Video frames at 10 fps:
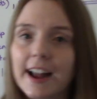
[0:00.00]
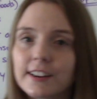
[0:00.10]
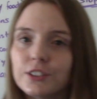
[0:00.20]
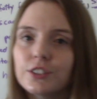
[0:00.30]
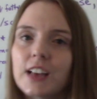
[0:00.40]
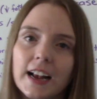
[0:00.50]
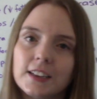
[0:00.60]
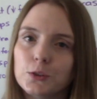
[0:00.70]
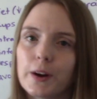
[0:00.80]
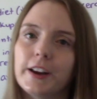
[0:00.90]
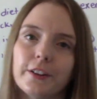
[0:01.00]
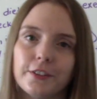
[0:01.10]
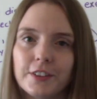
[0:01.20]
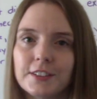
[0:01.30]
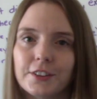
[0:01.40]
exercise, regular
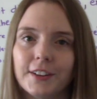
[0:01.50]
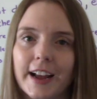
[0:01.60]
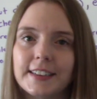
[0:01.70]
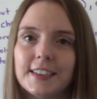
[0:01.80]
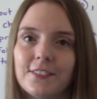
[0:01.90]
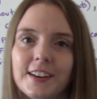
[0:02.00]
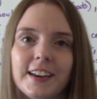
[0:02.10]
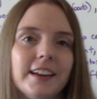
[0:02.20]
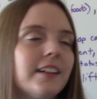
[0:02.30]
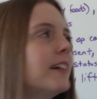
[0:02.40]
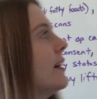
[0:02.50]
physical activity.